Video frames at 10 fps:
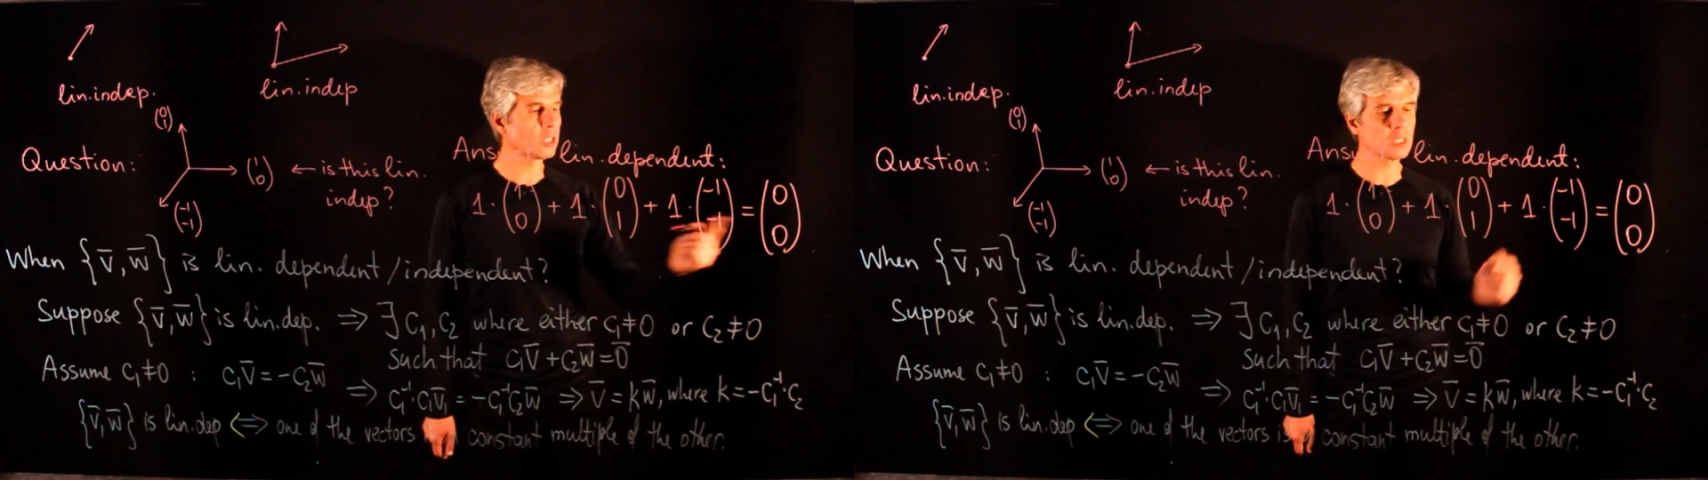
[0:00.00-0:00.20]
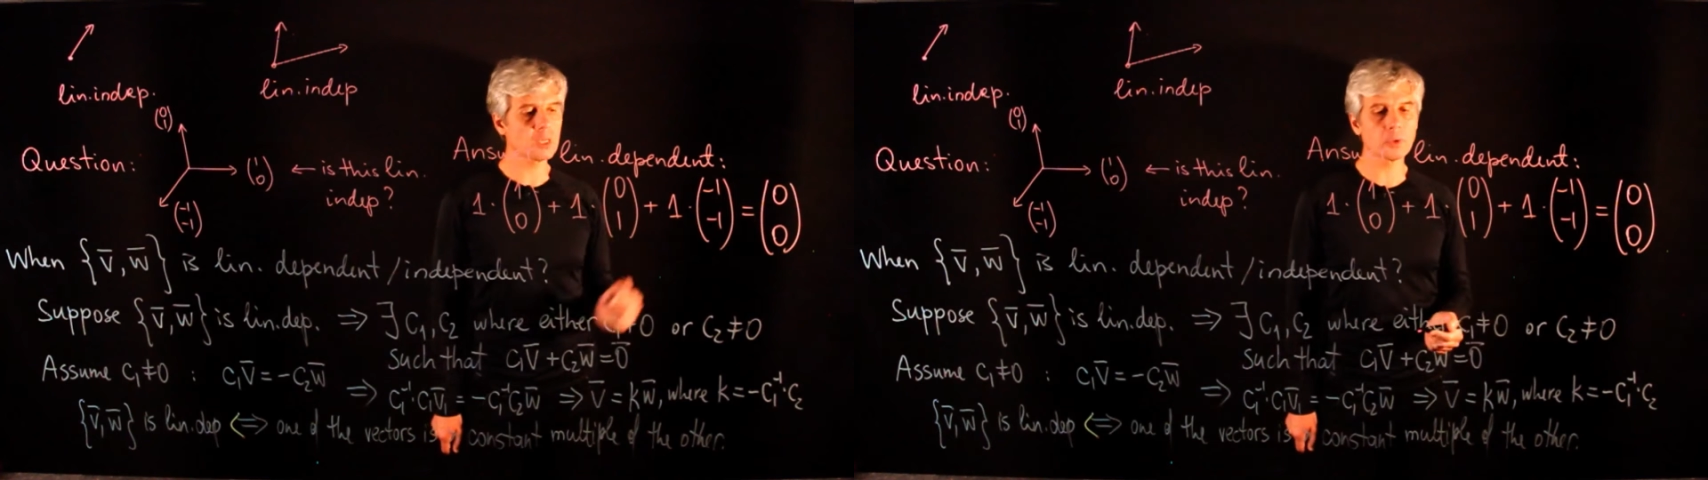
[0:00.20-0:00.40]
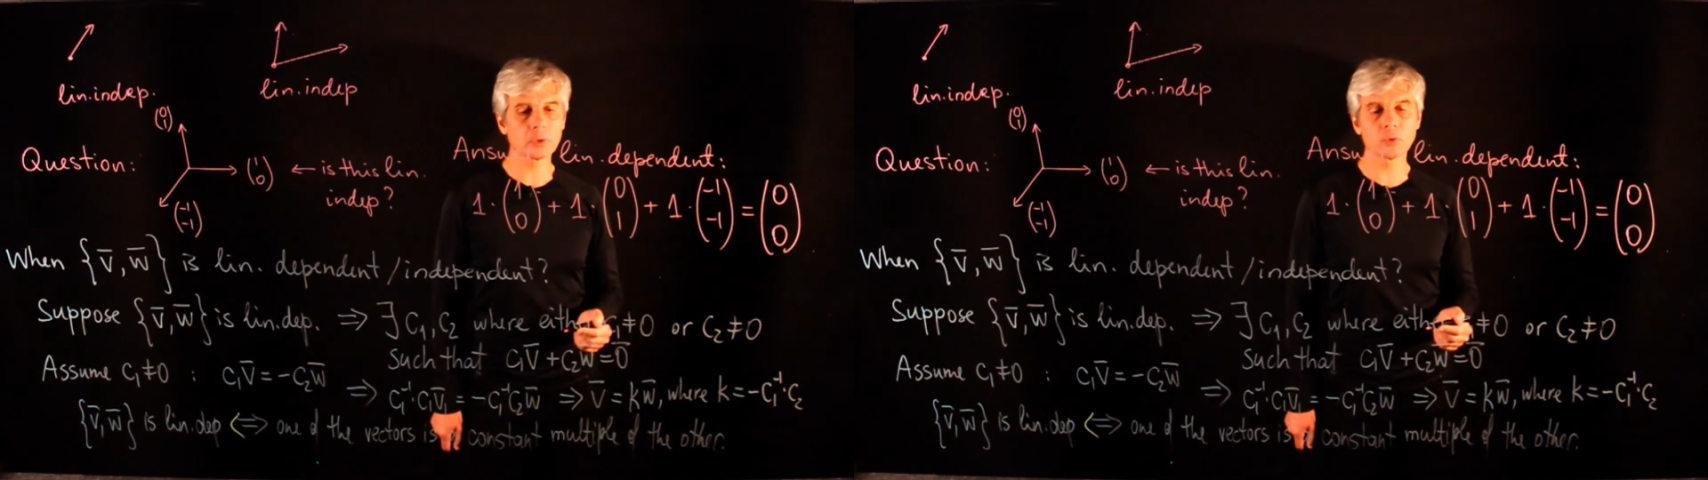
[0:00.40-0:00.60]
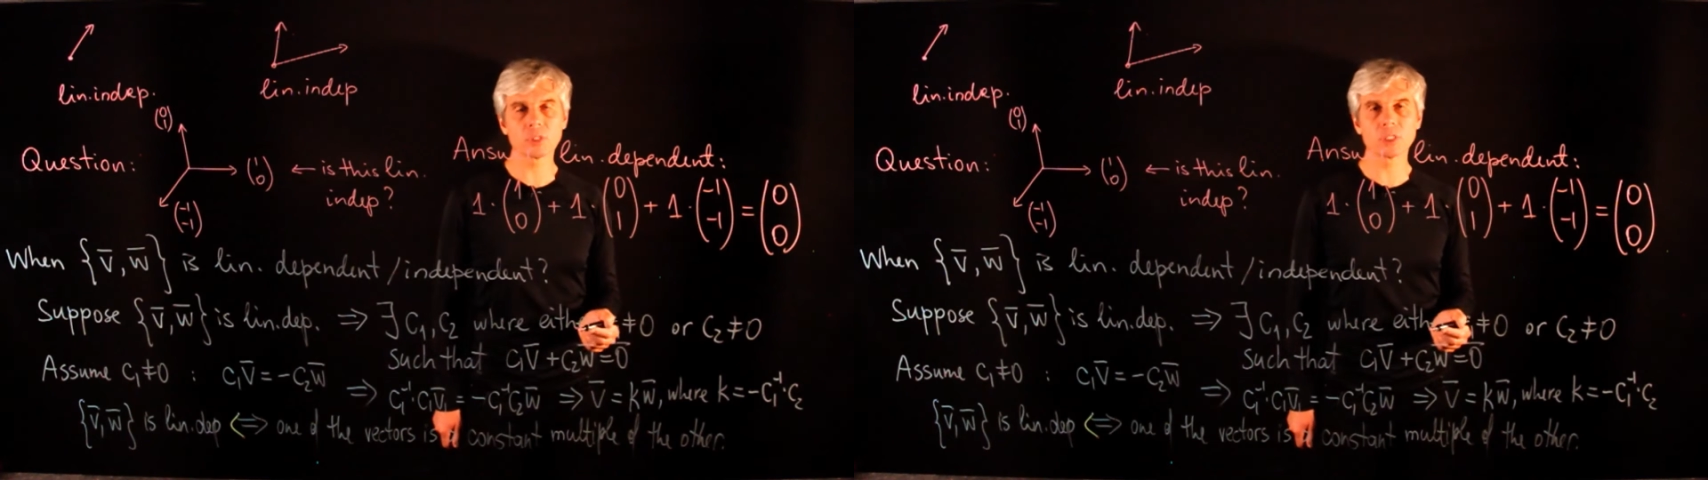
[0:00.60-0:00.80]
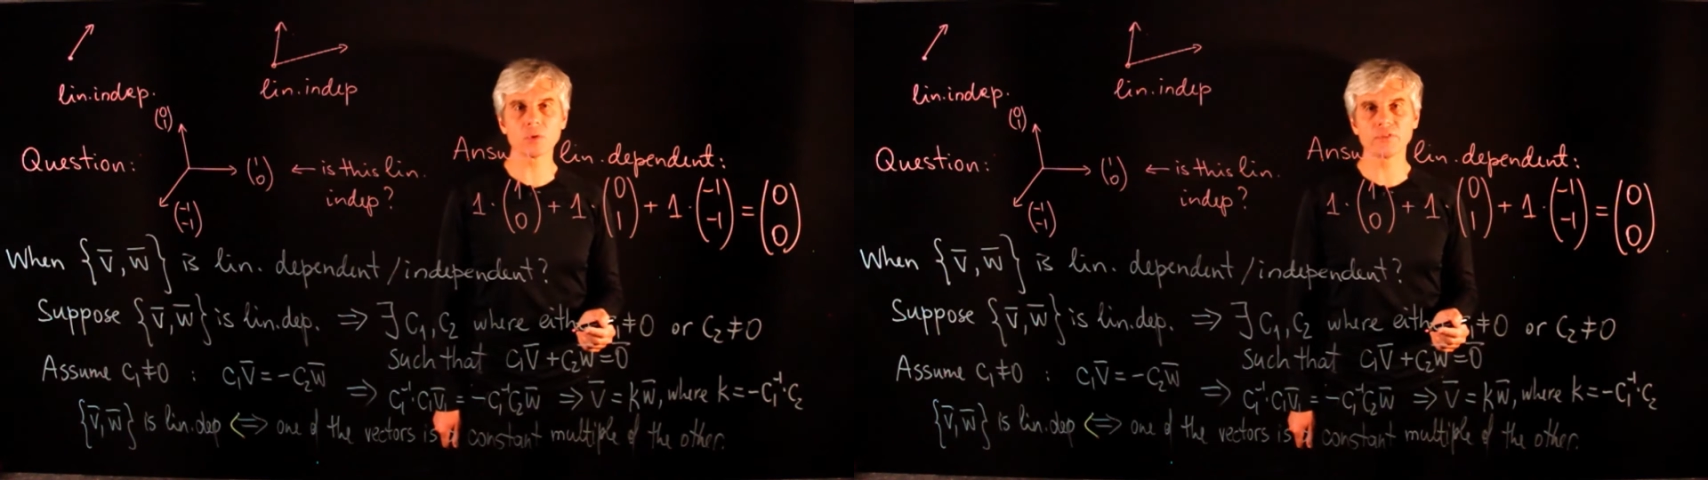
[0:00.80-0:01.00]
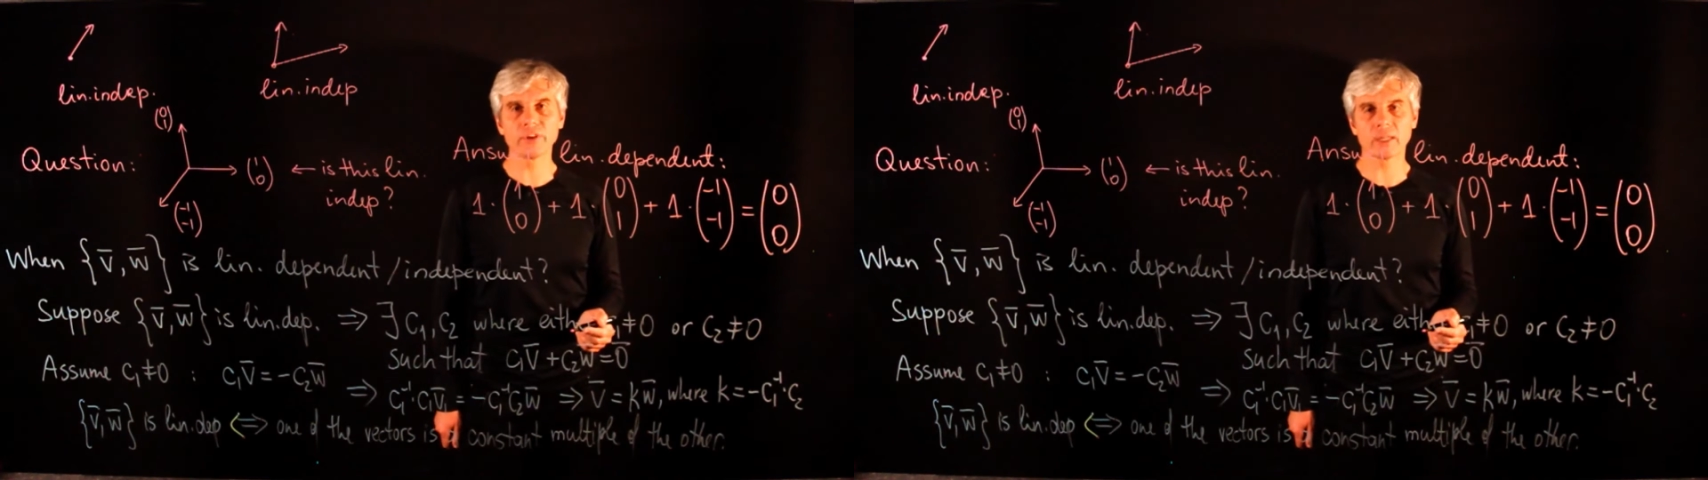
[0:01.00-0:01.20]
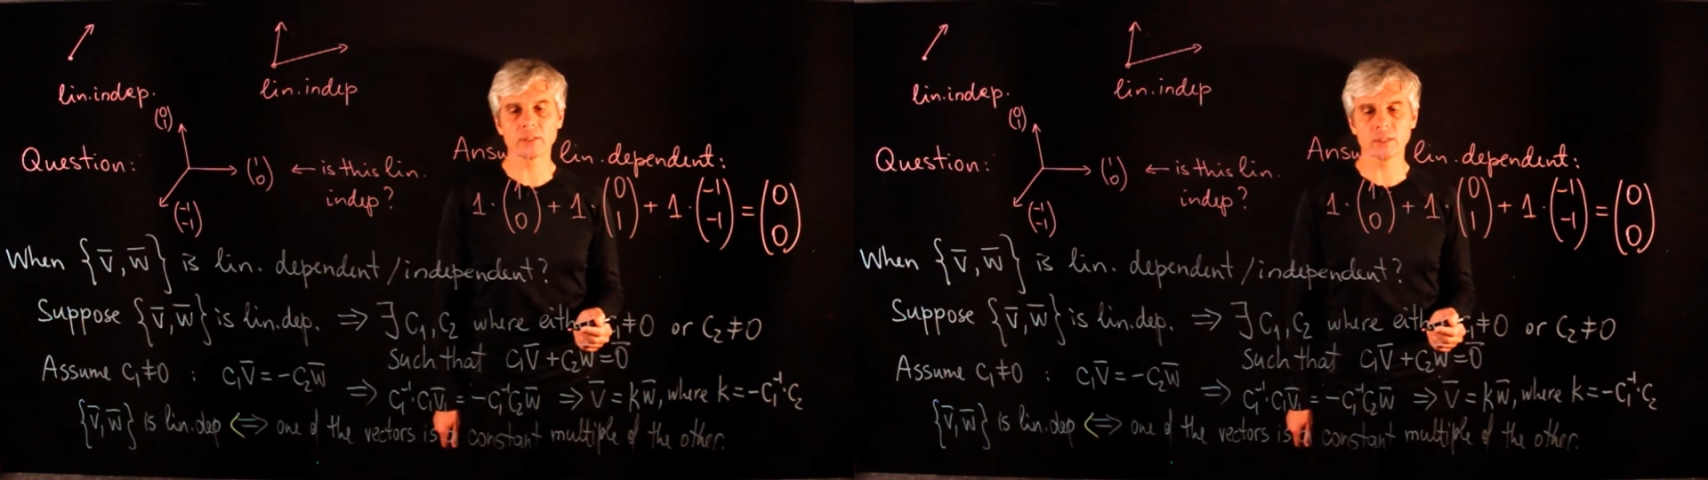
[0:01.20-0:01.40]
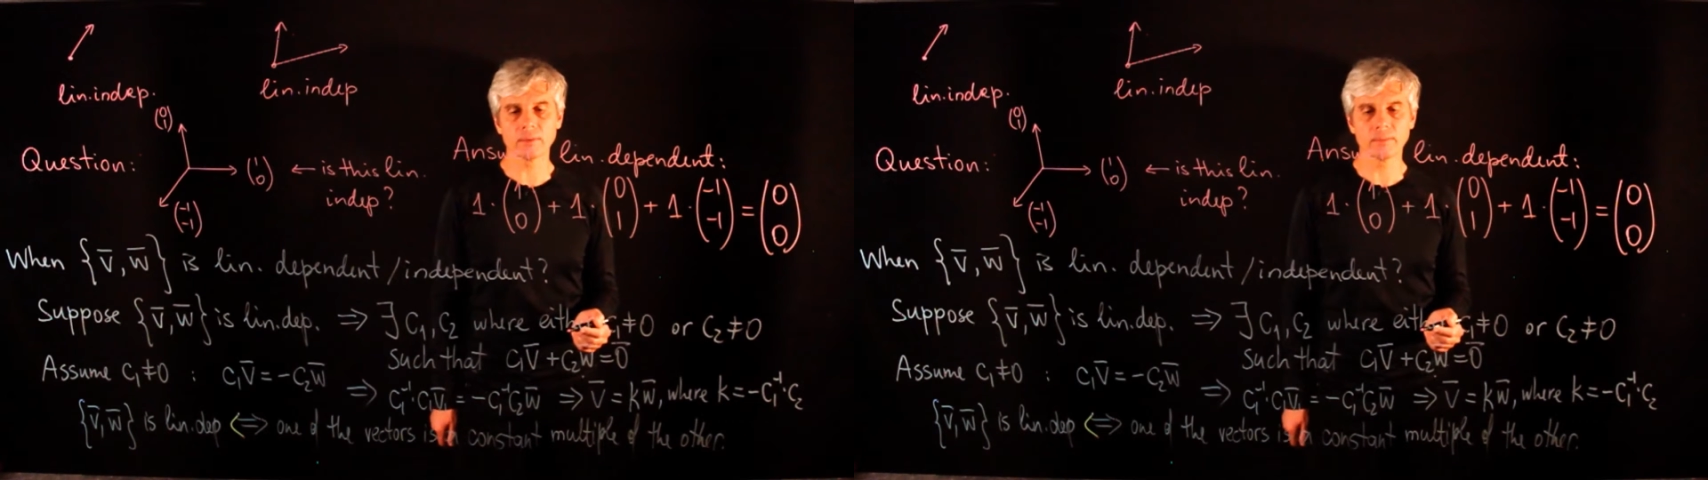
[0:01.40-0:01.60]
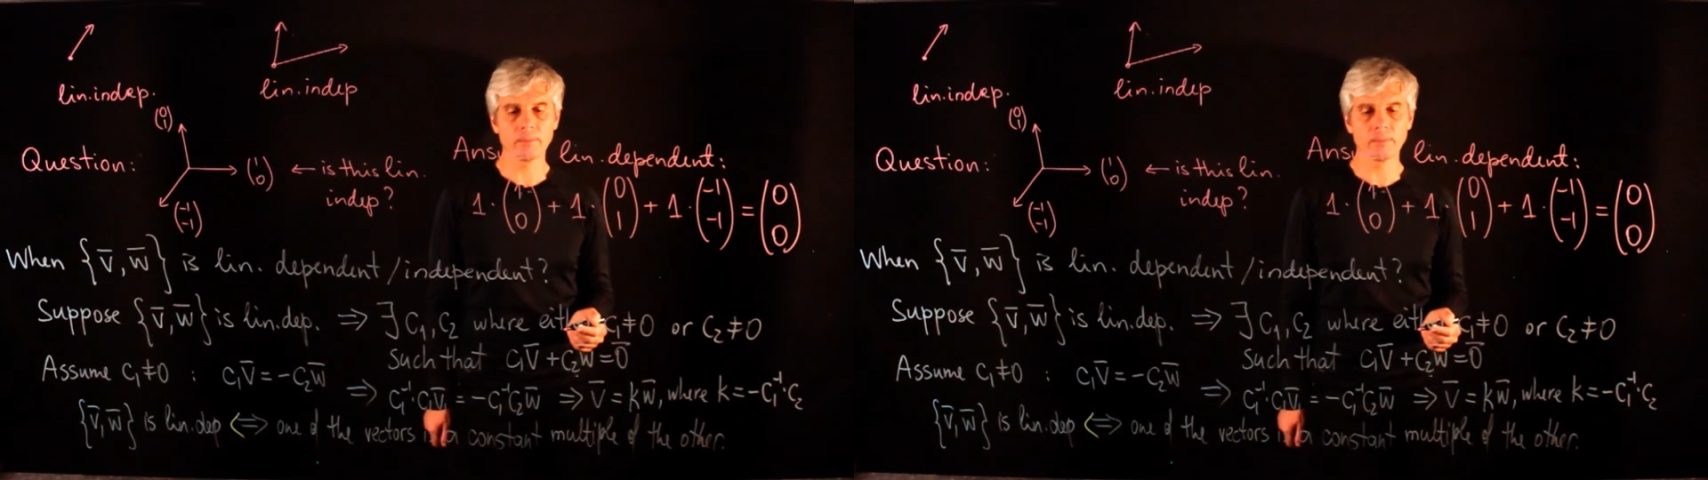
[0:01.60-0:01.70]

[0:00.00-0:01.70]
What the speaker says: is equal to a 0 vector.